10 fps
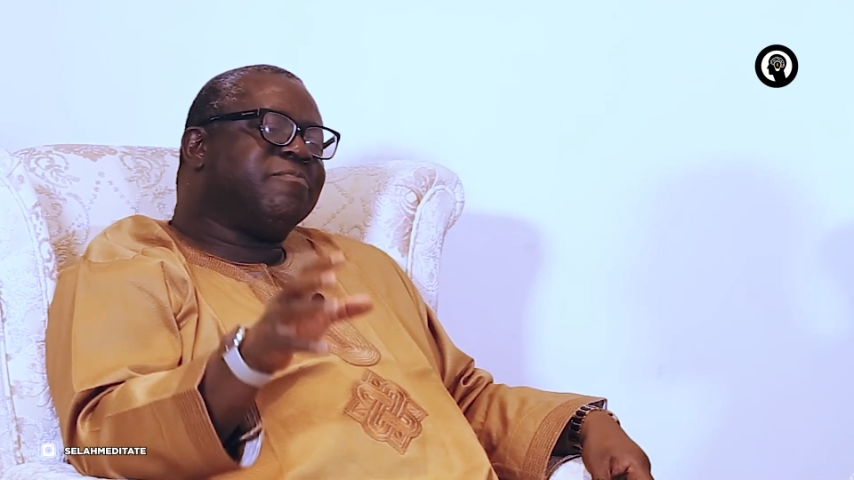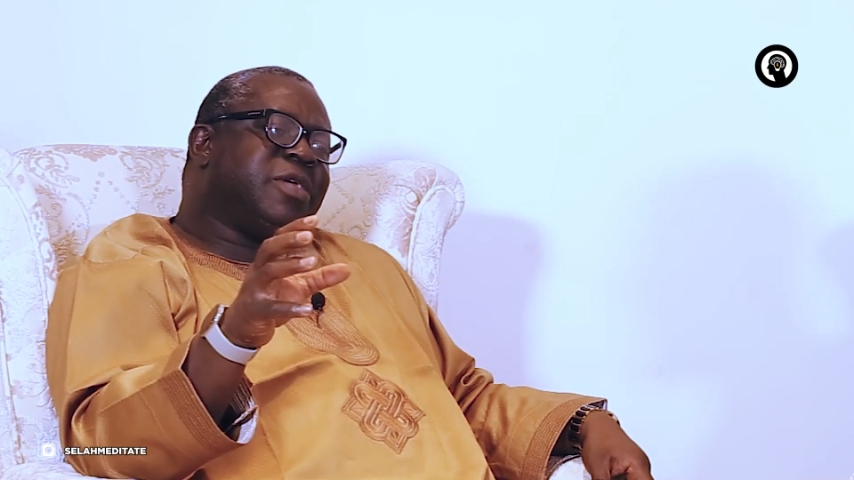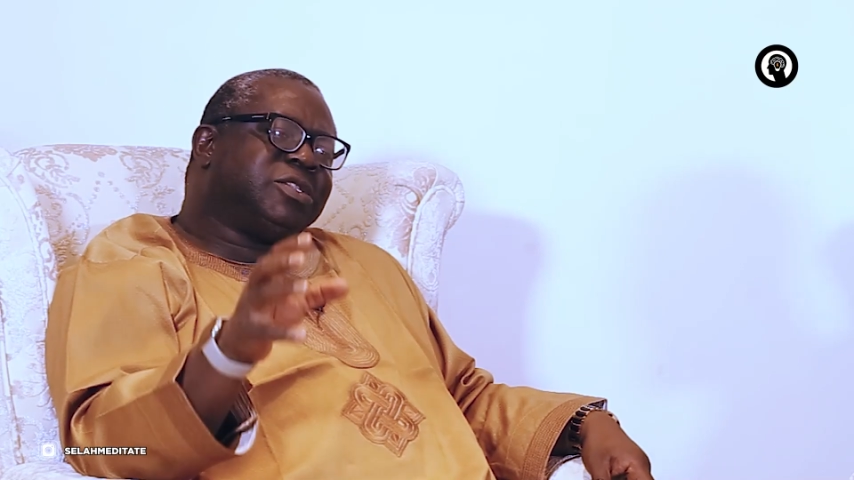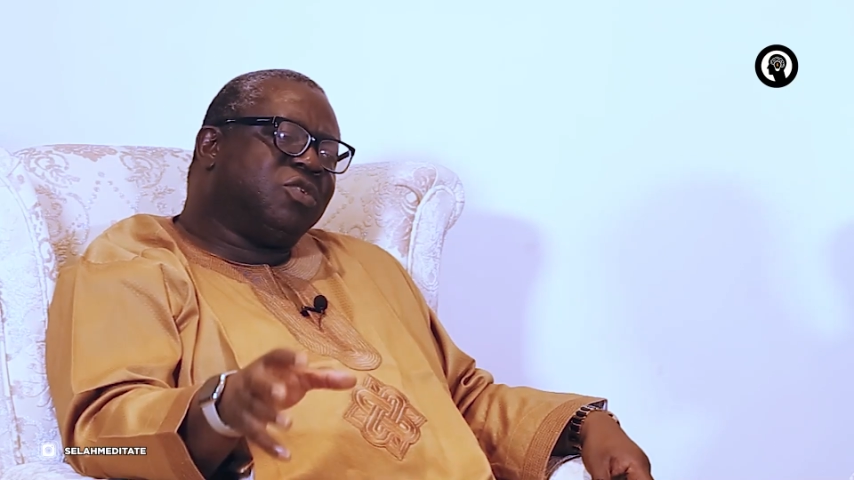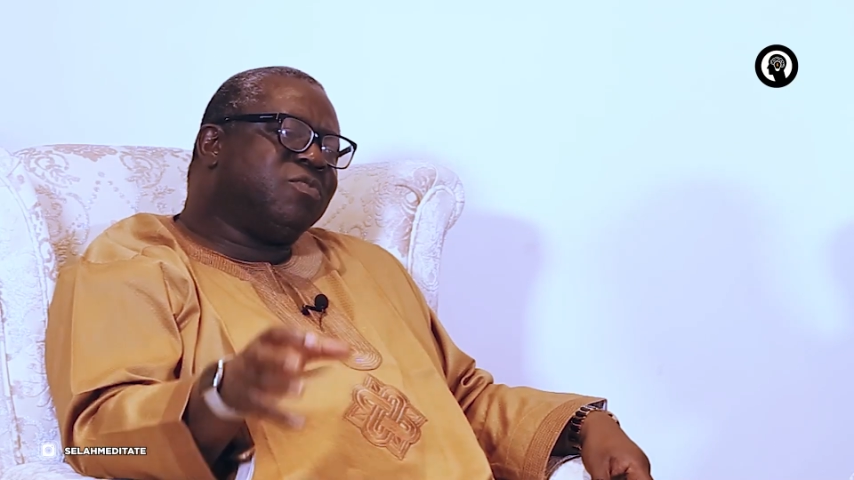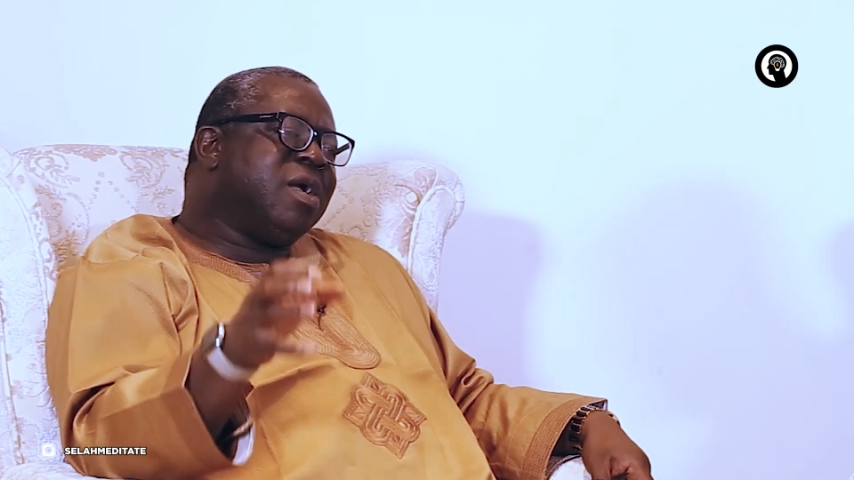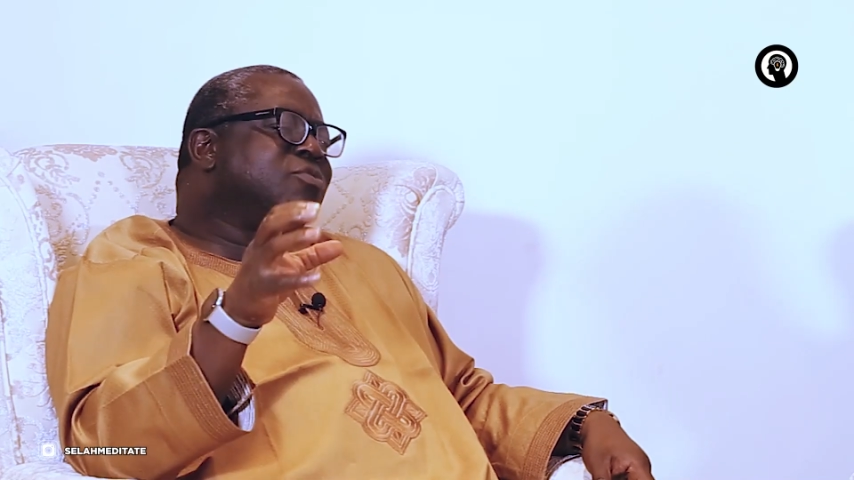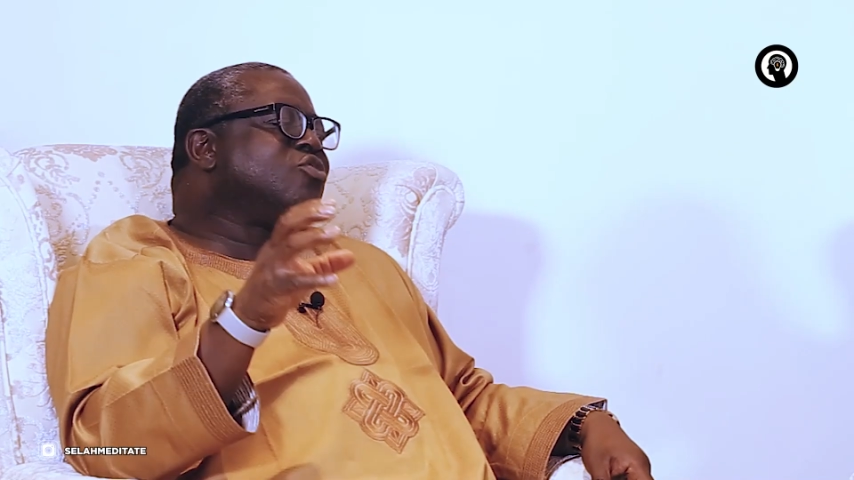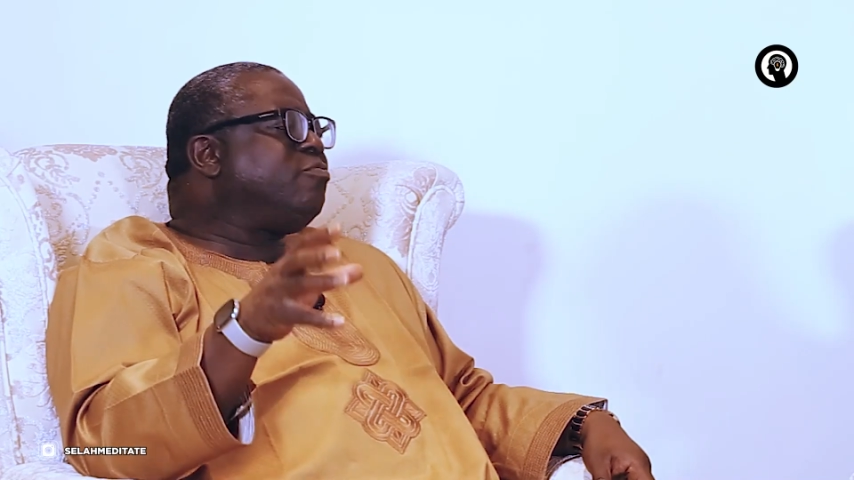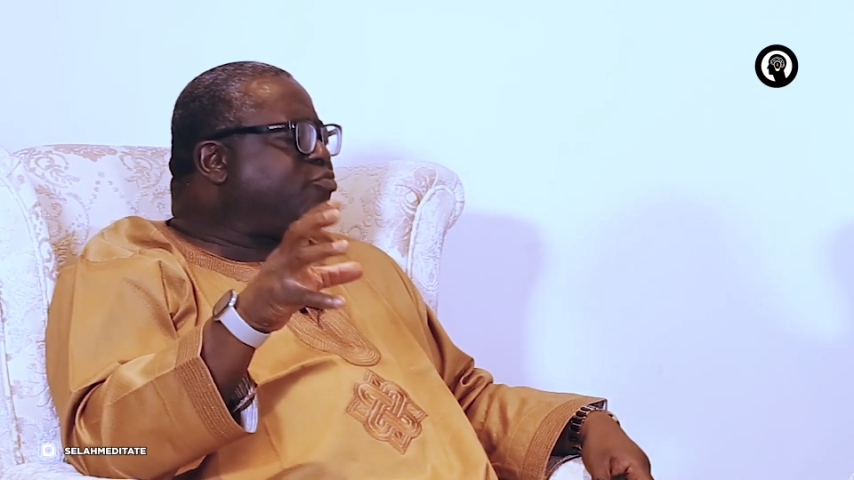based on where I'm
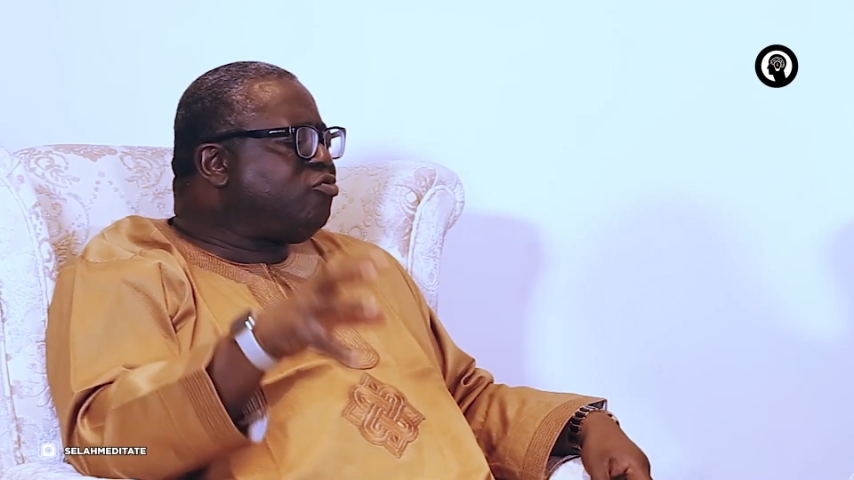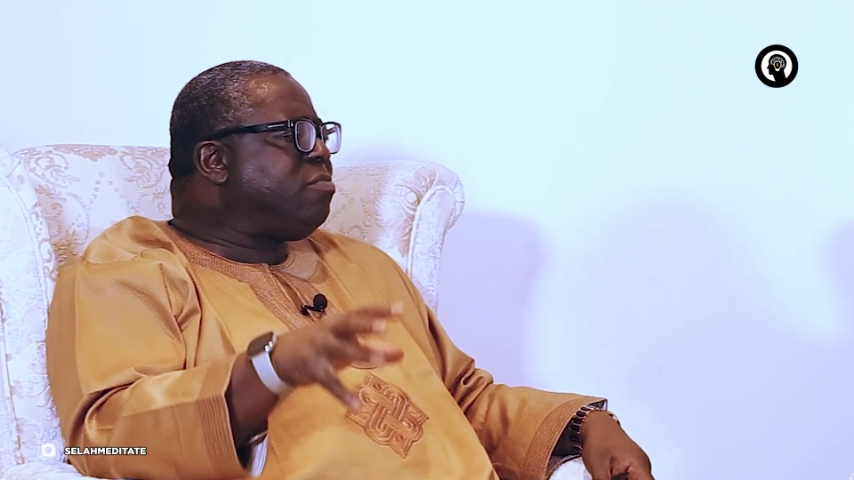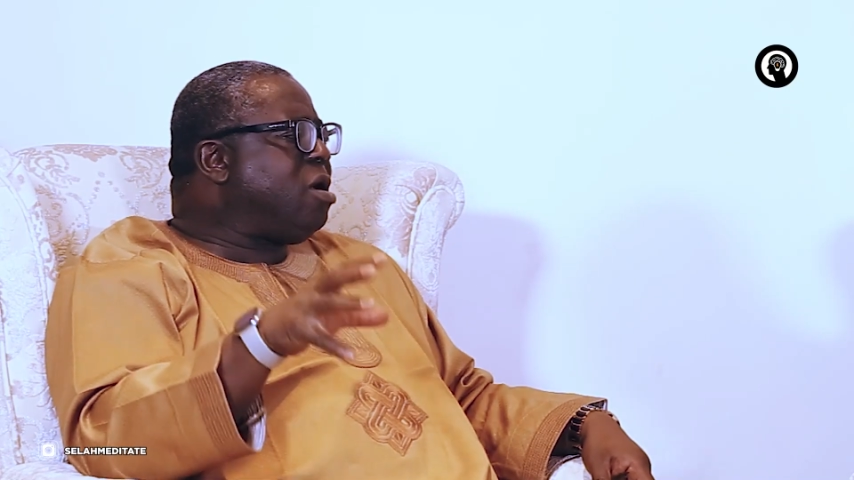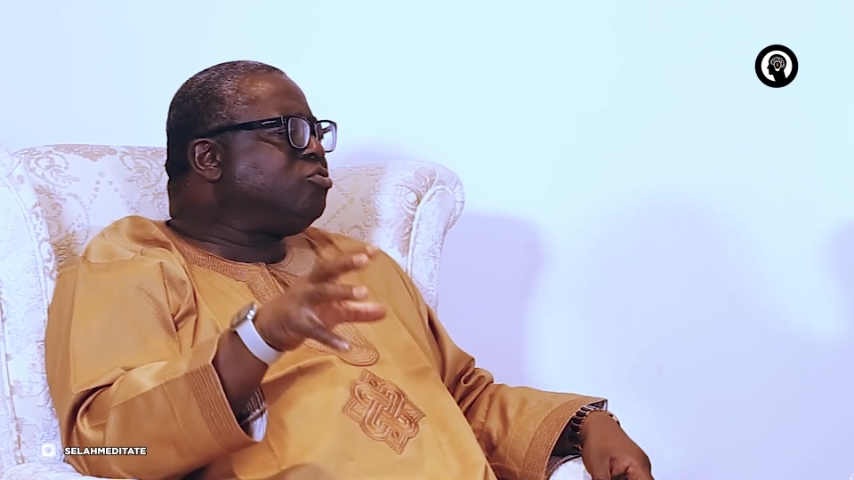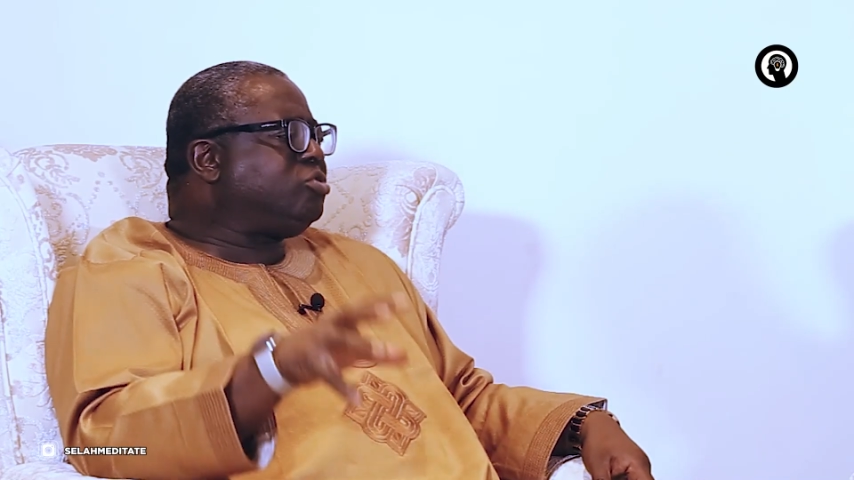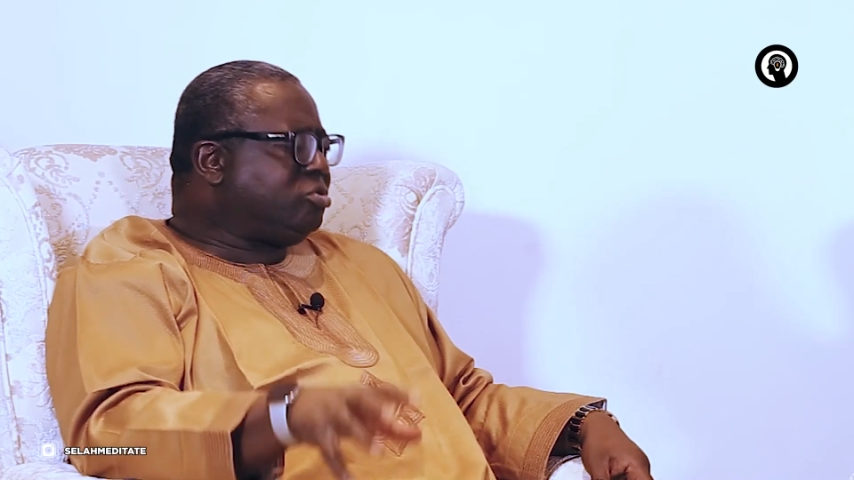going to put my own